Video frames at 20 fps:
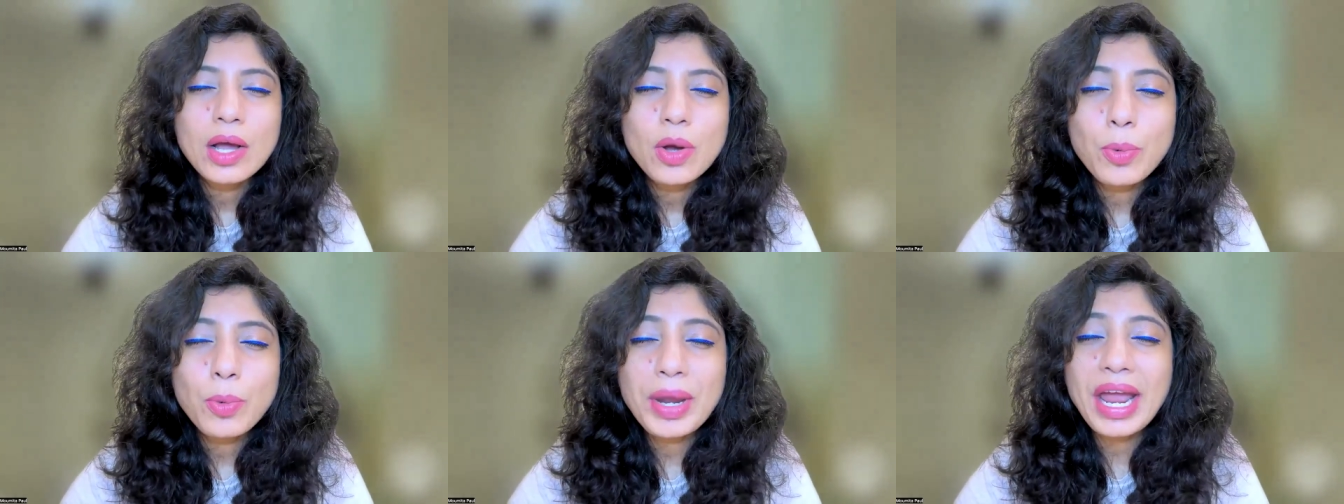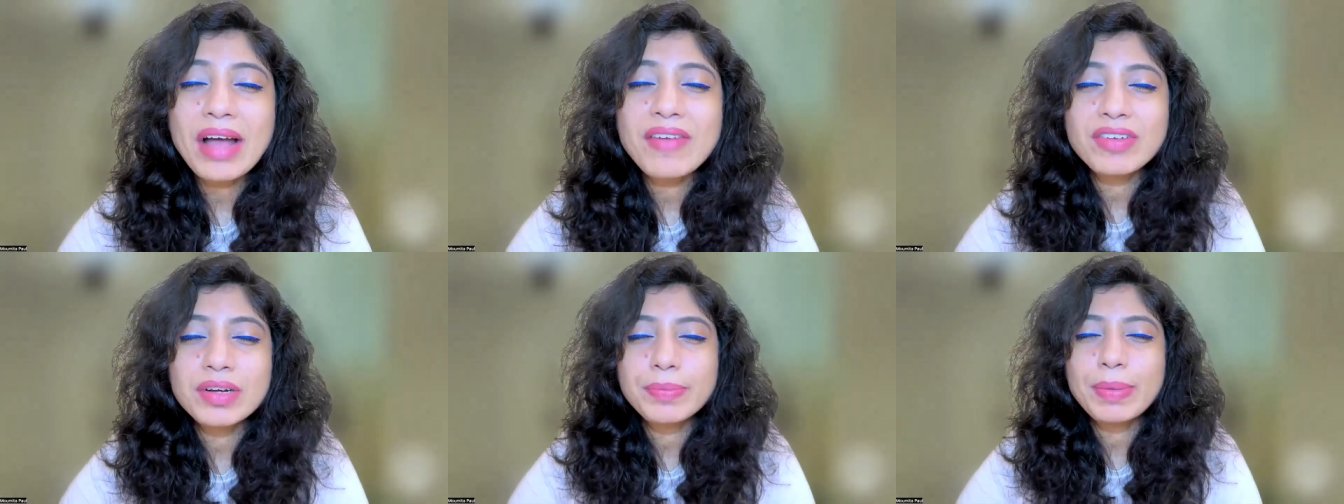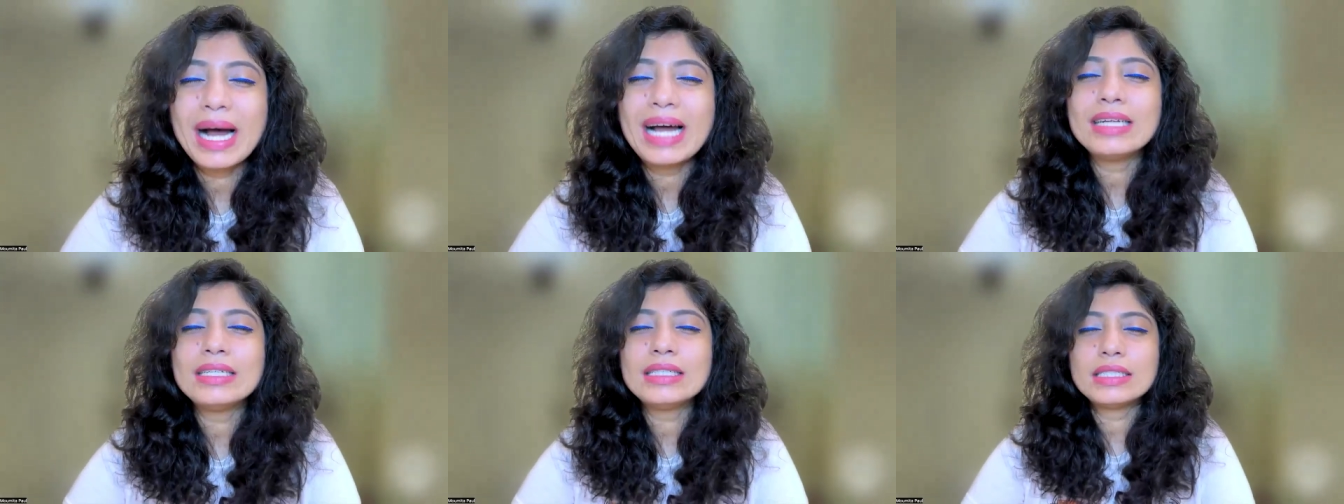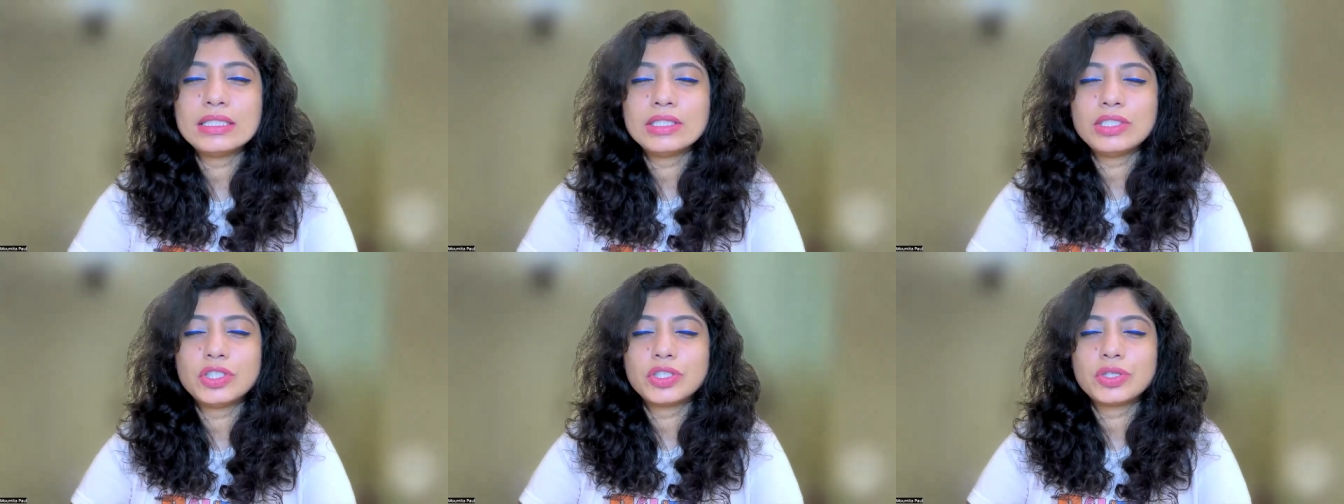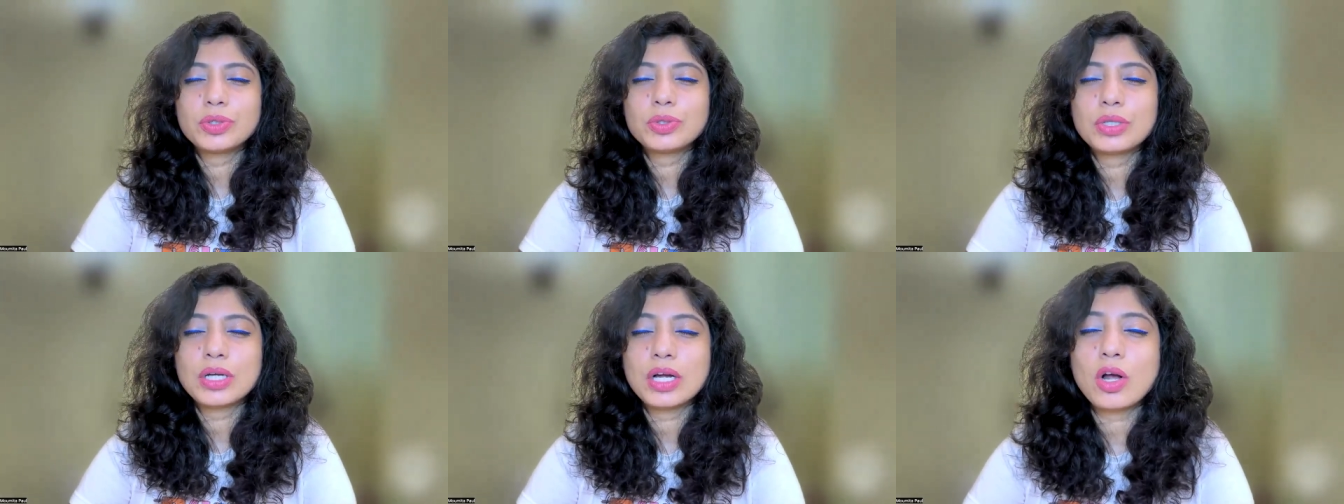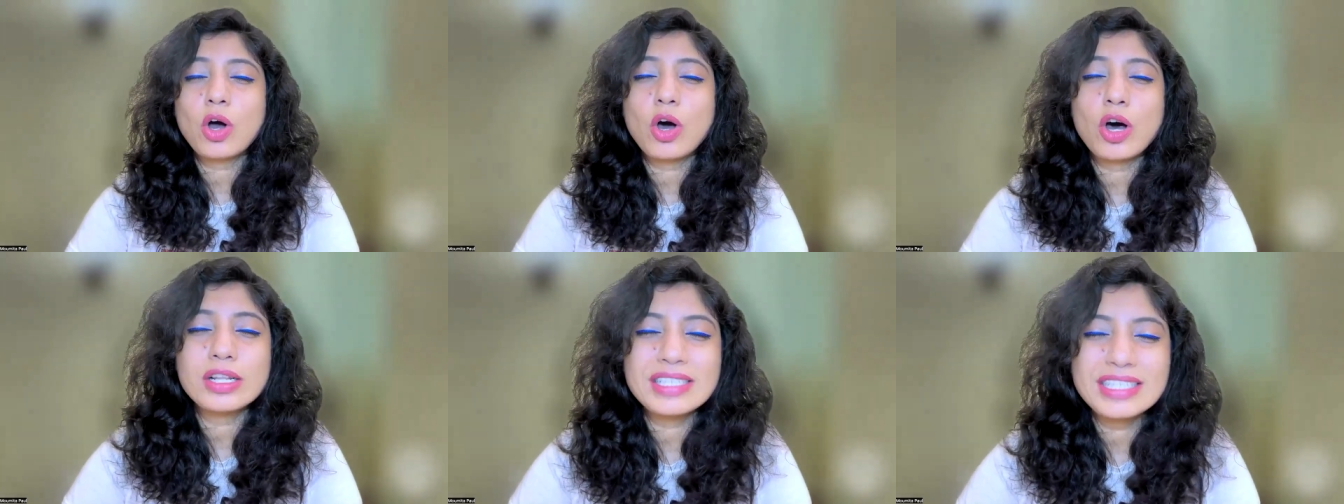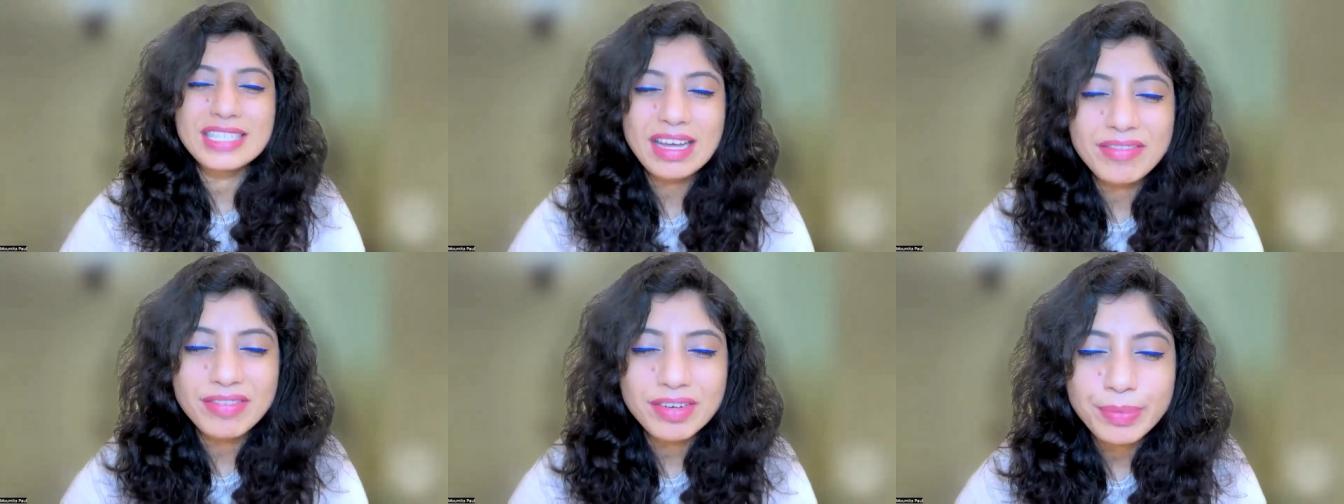we have abandoned you the gods
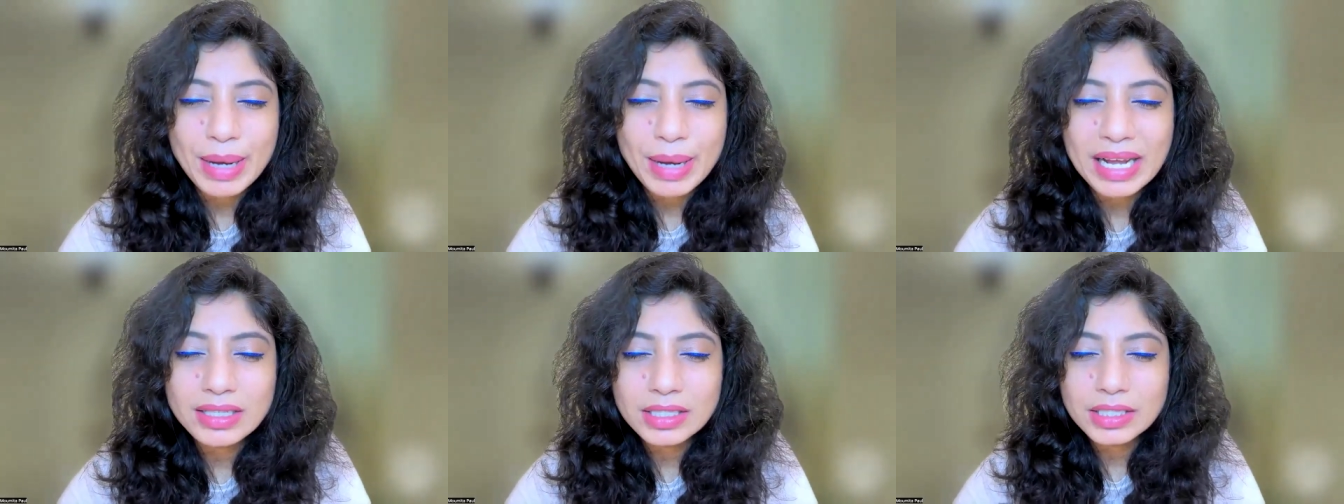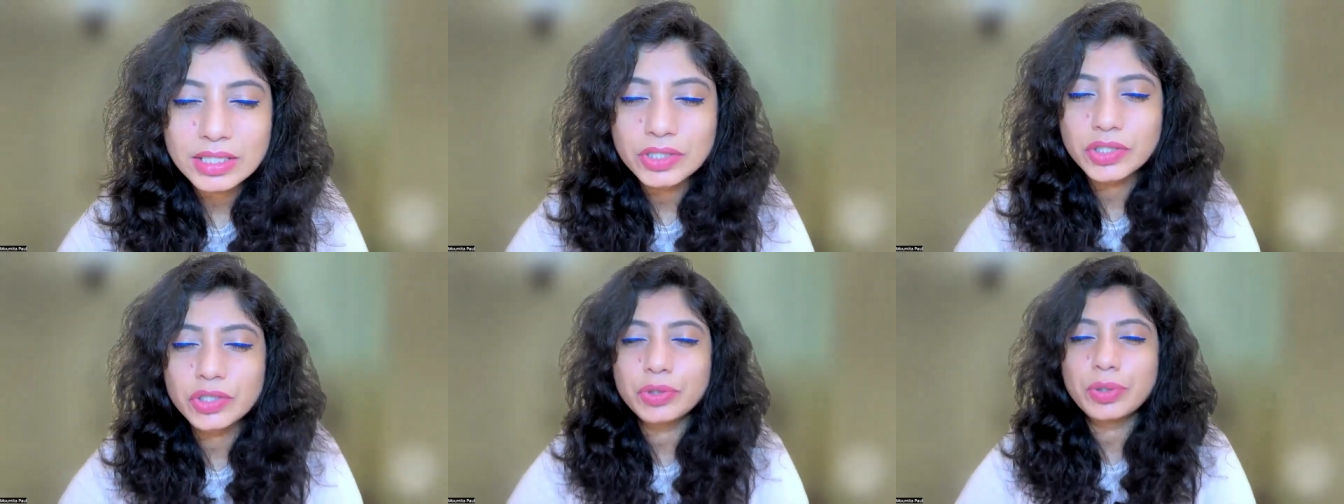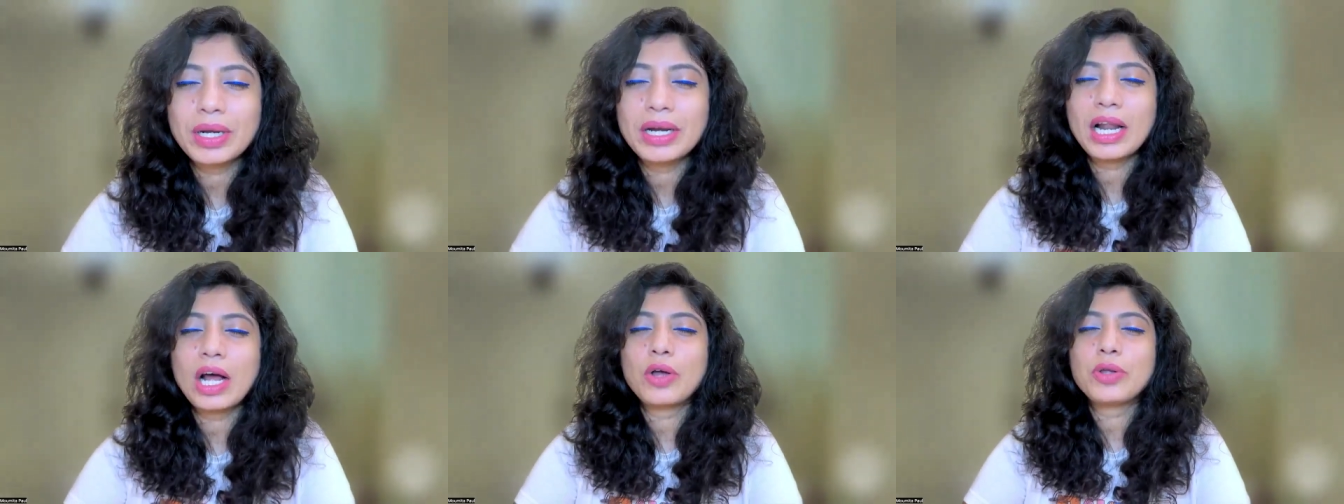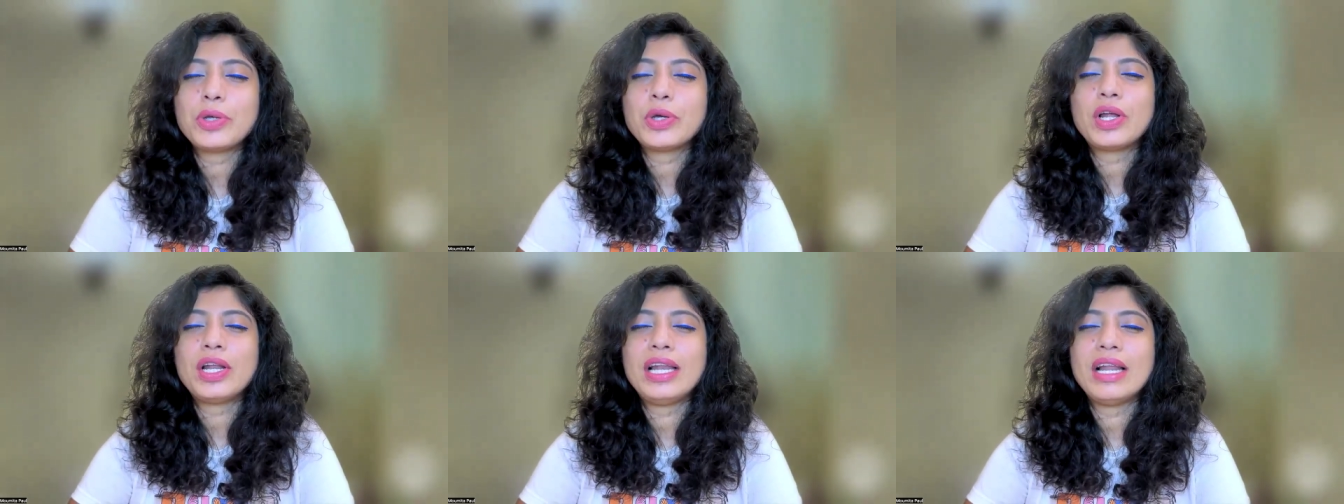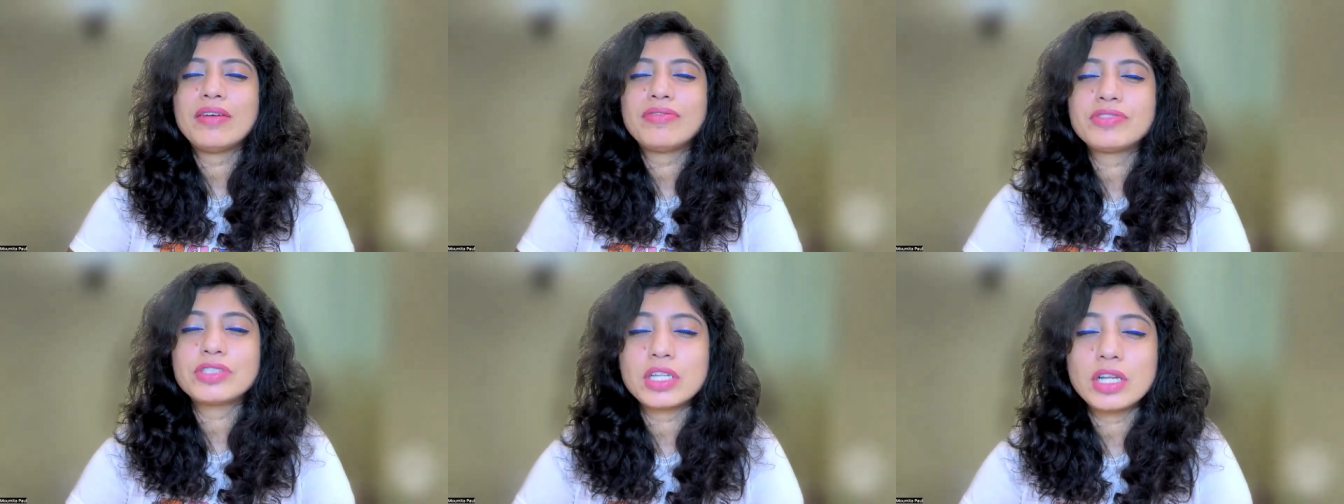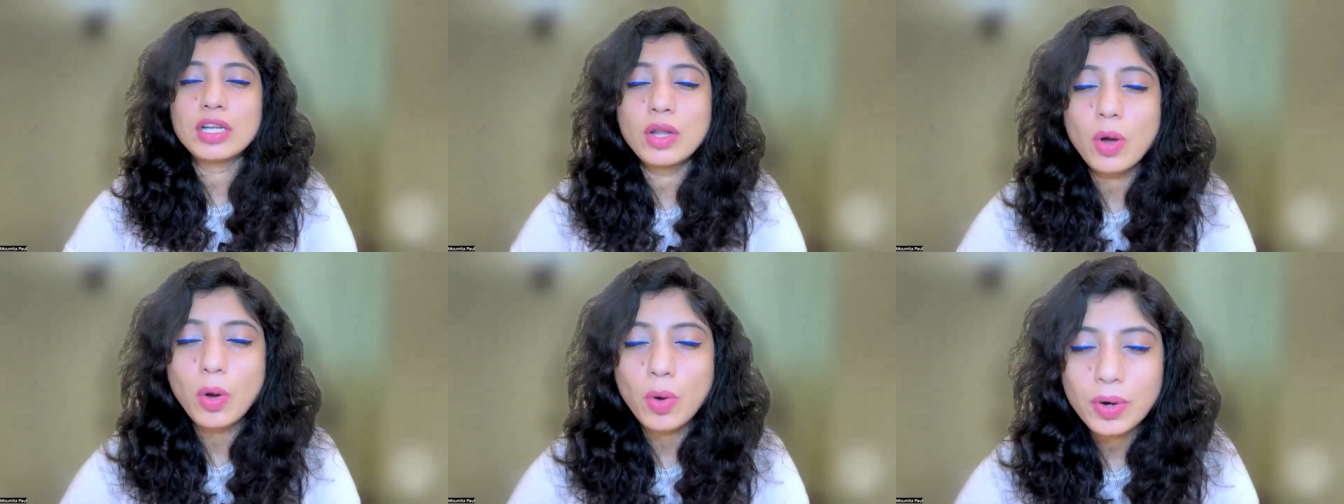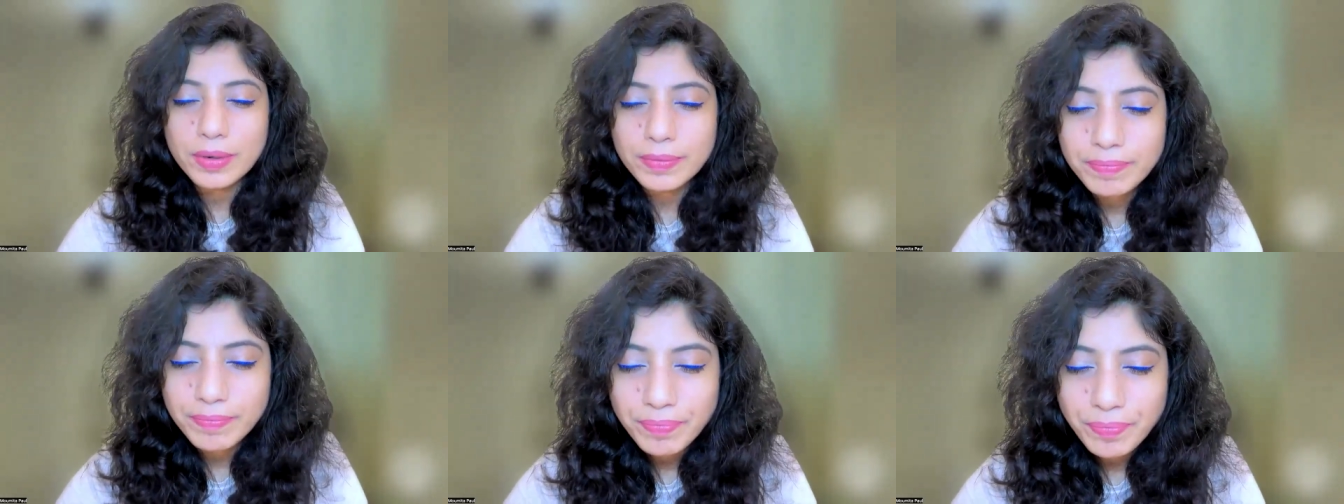have abandoned you and now you're left
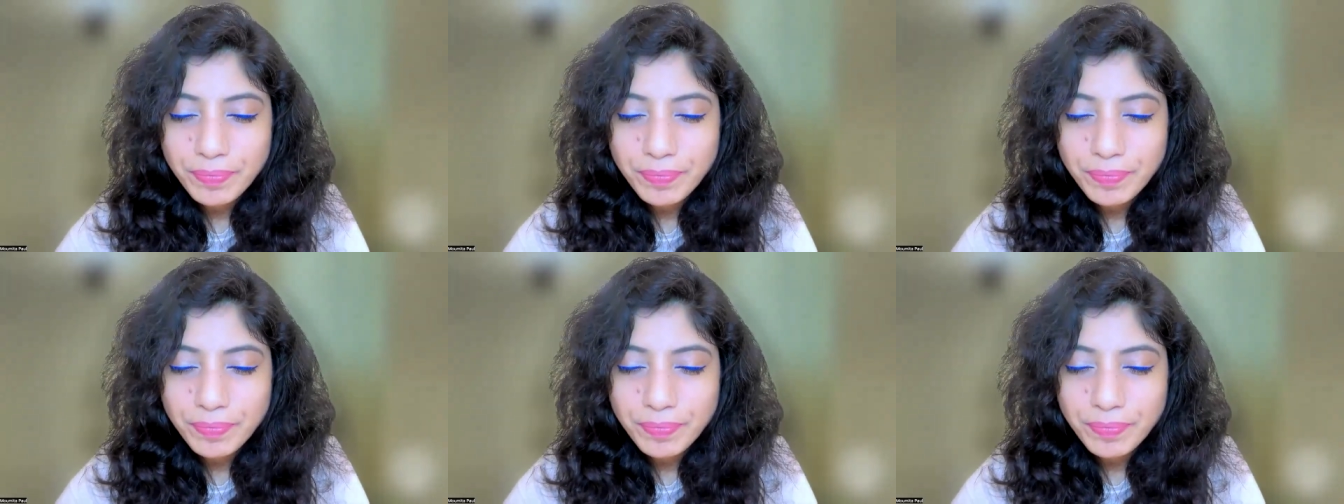alone